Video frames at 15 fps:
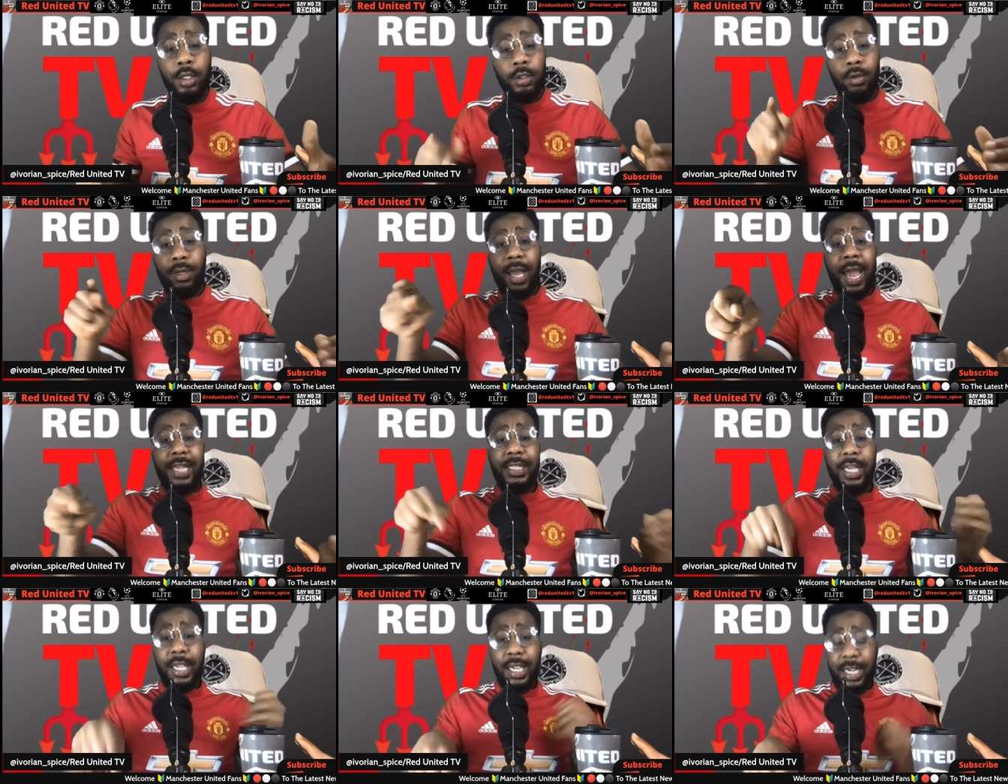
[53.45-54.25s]
So, guys,
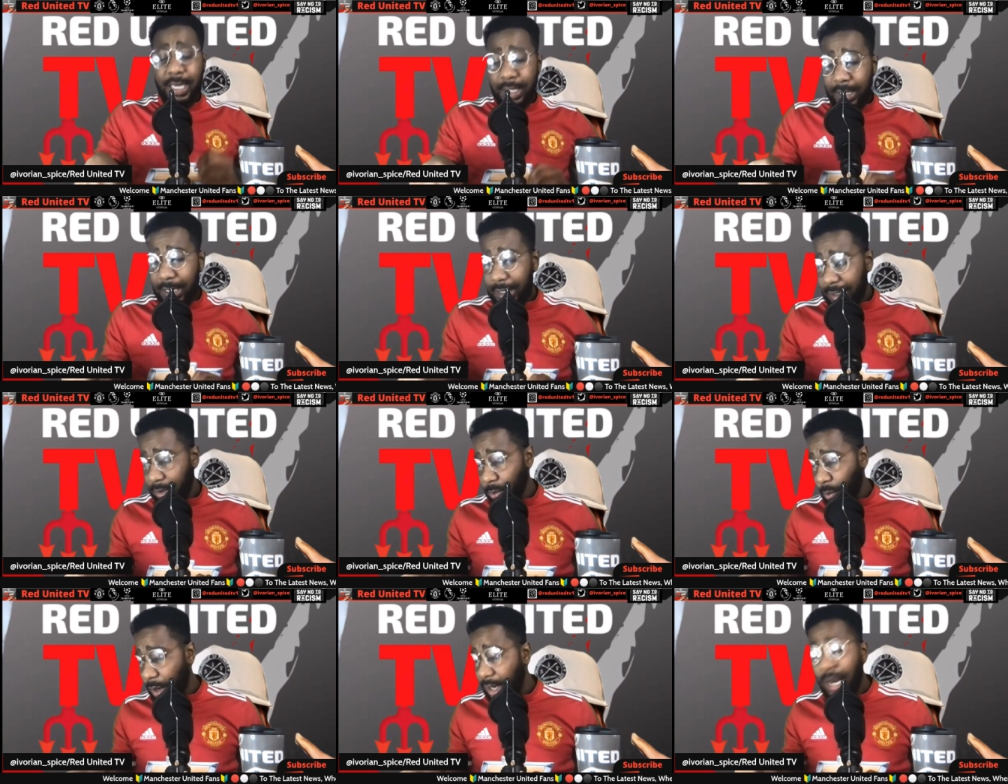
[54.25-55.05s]
in this
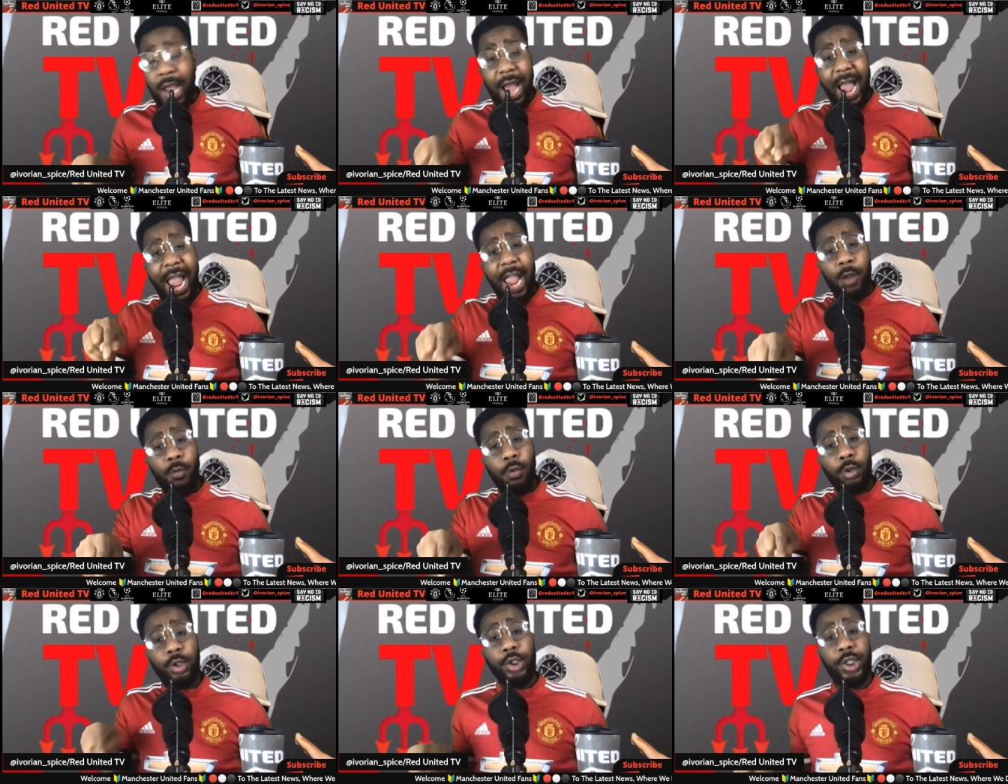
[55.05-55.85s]
one, I
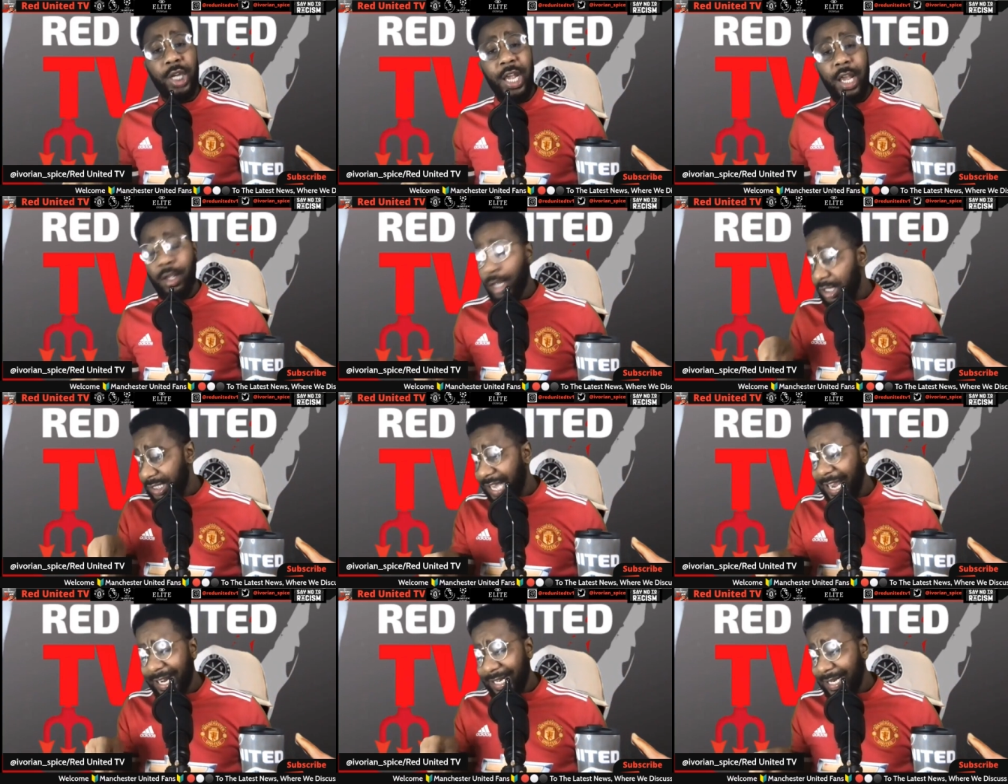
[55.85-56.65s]
would share
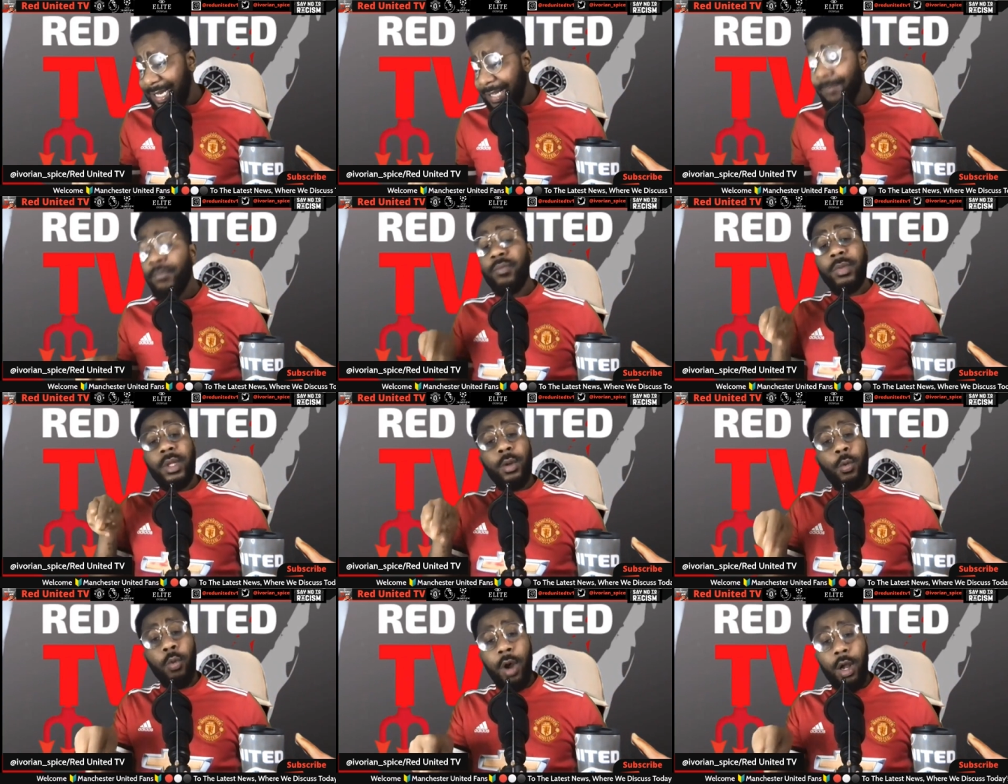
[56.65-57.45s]
exactly
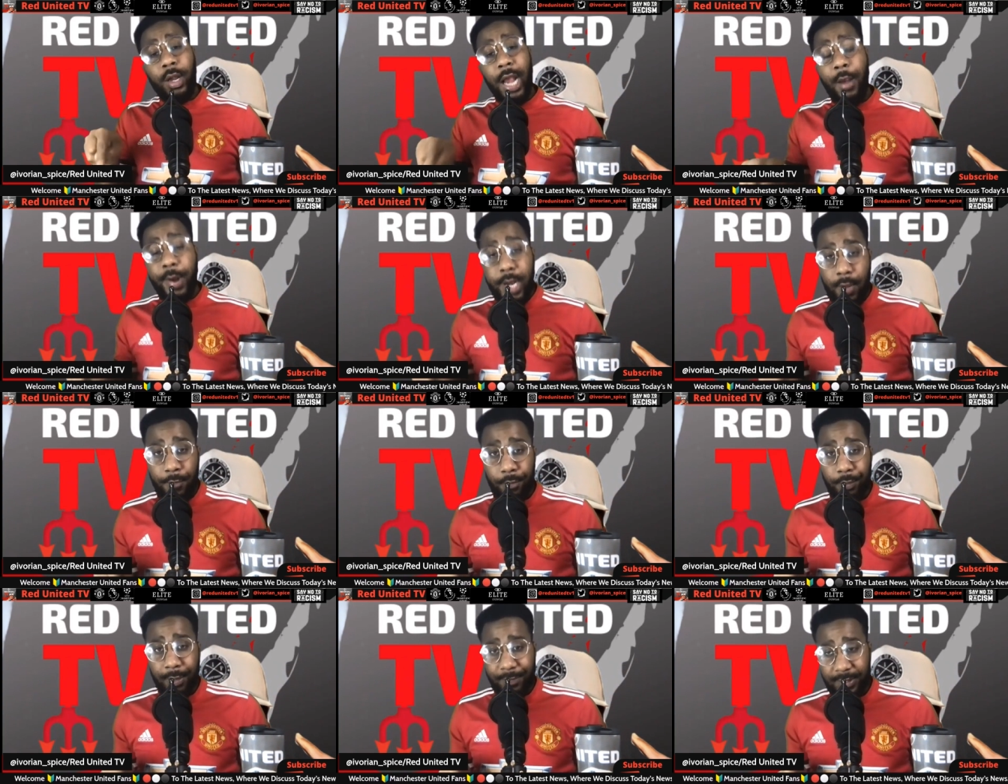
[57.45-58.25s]
what Gary
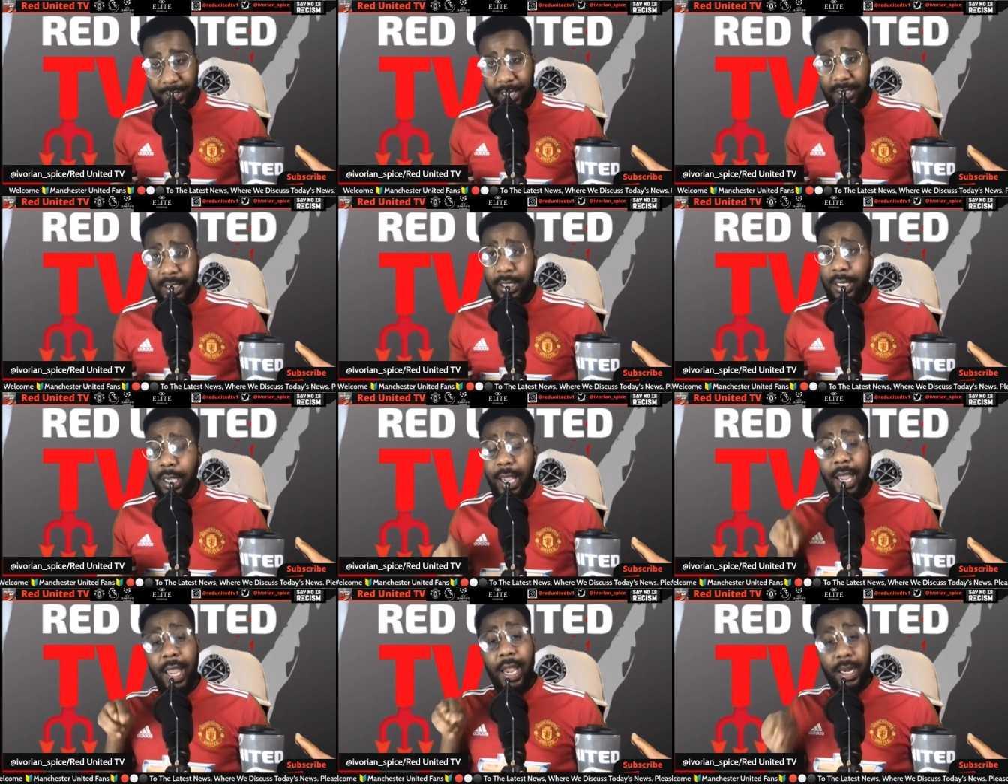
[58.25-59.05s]
Neville have said
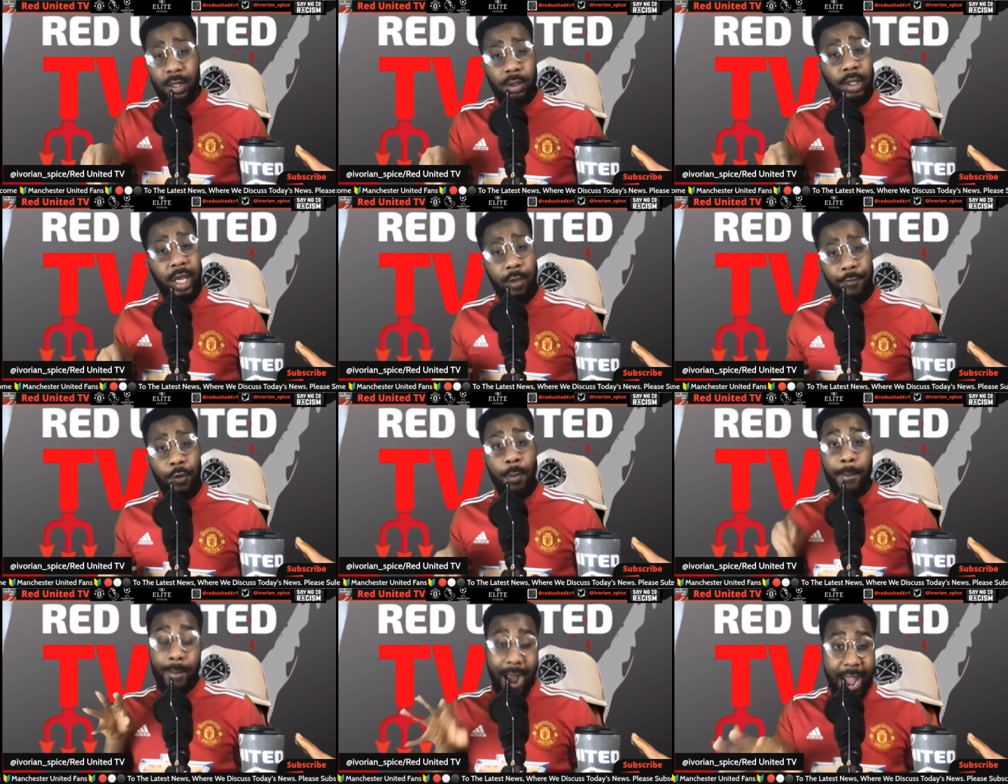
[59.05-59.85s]
and give you
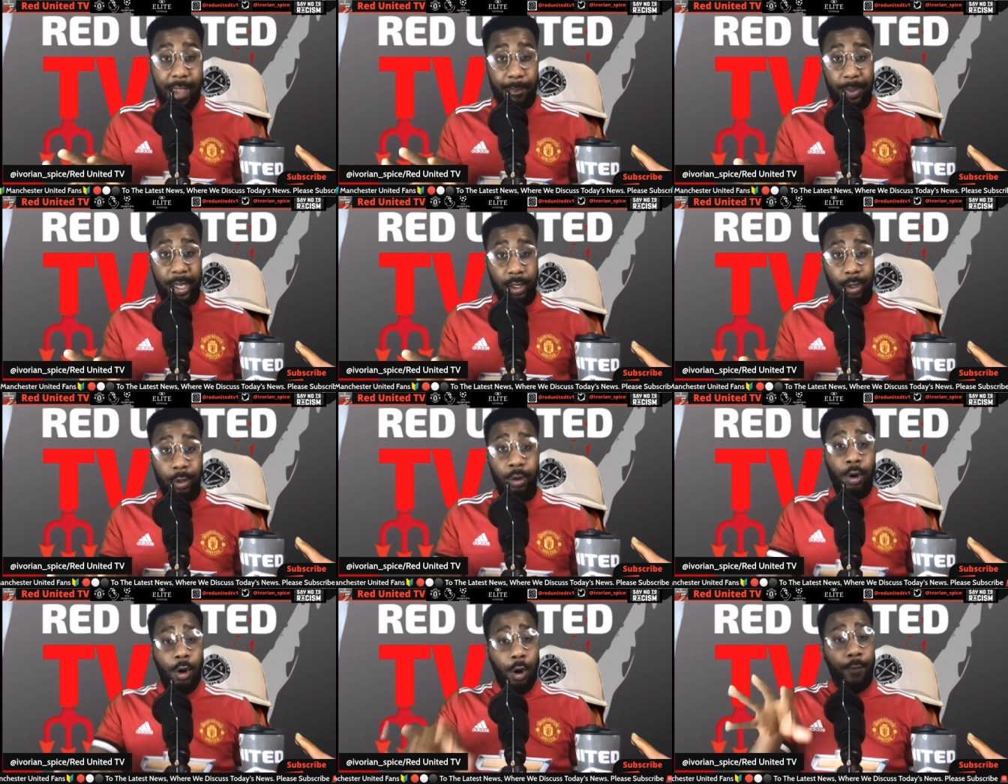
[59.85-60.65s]
my
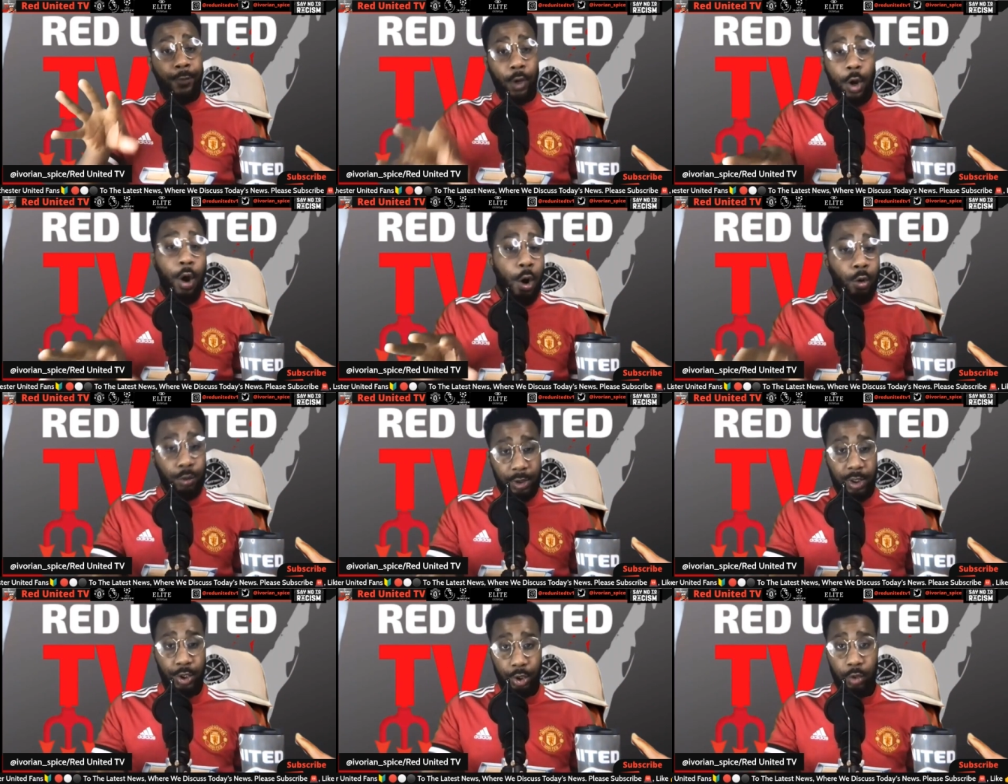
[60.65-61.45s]
opinion of the whole
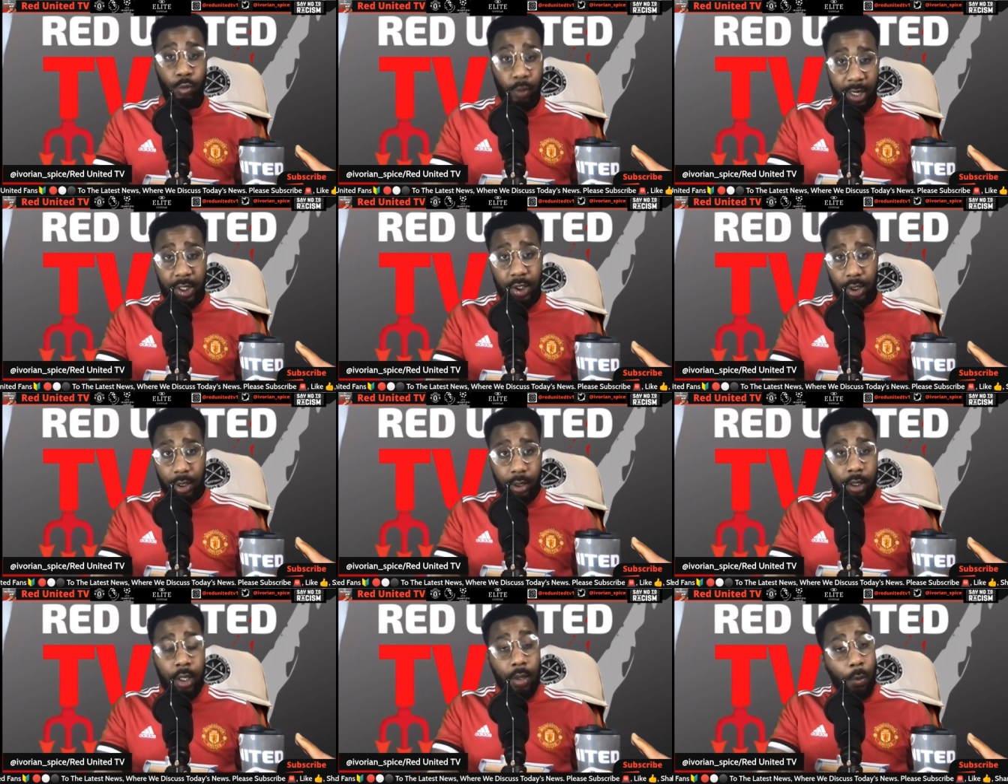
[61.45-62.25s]
situation,
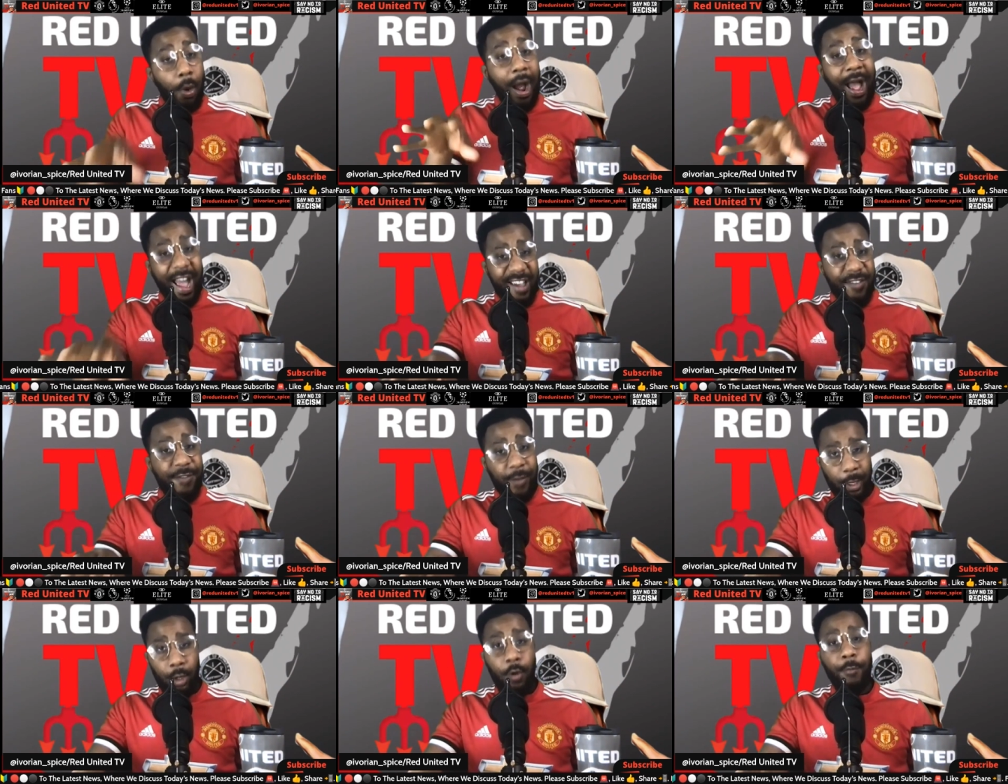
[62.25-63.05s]
what I
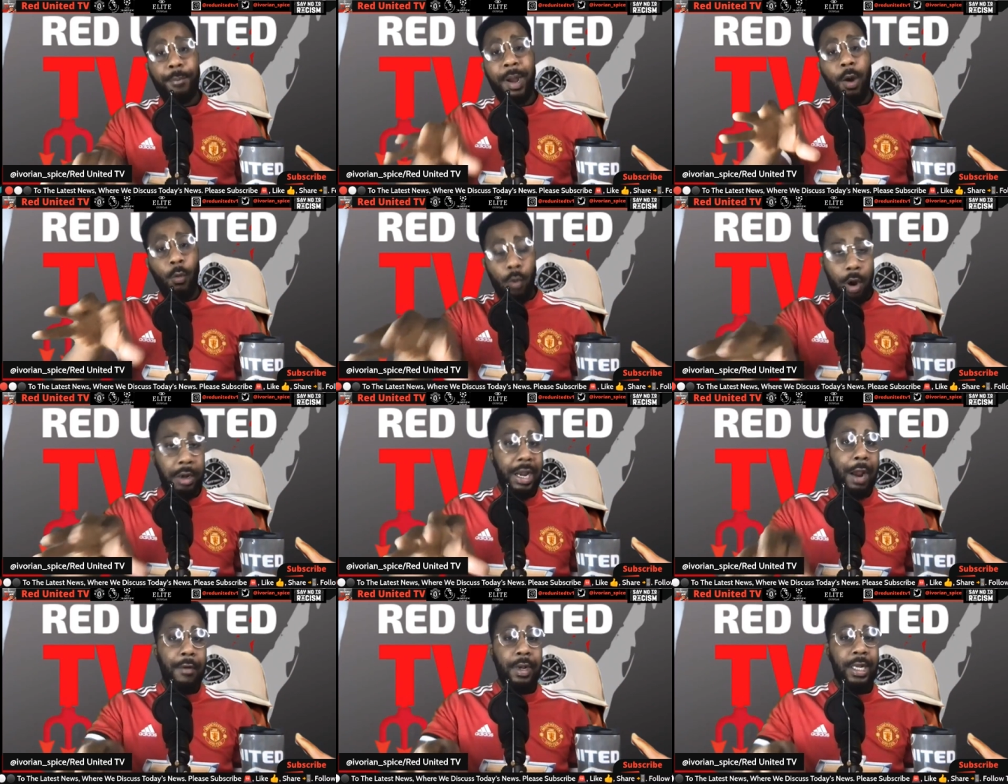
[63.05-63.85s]
think about what
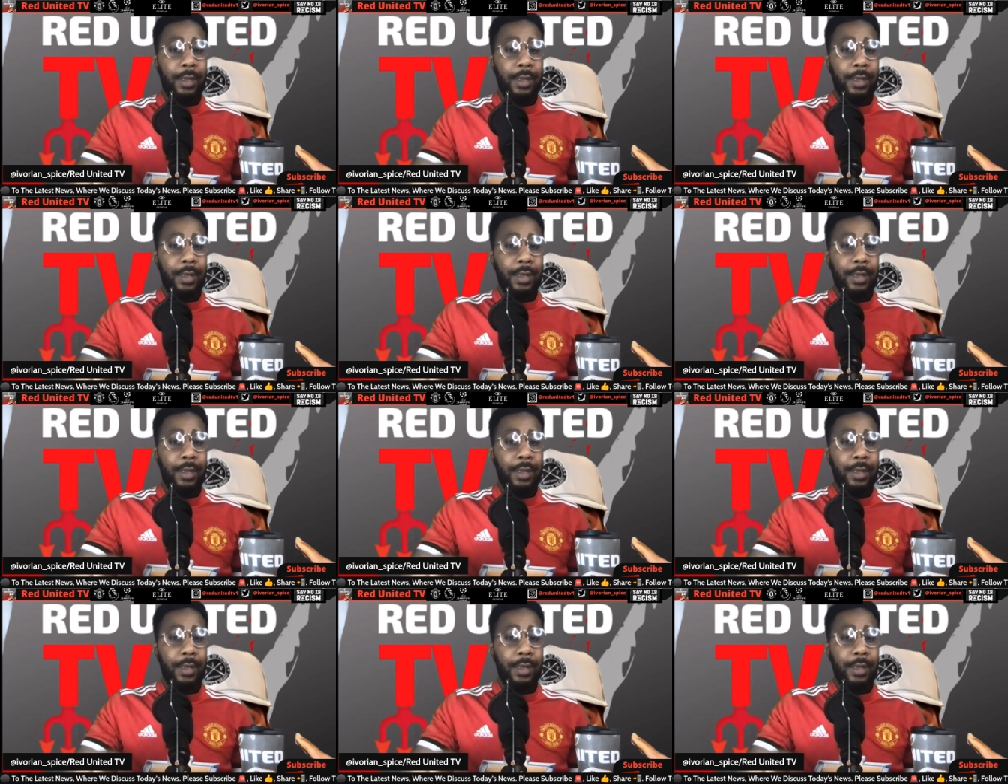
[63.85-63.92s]
Gary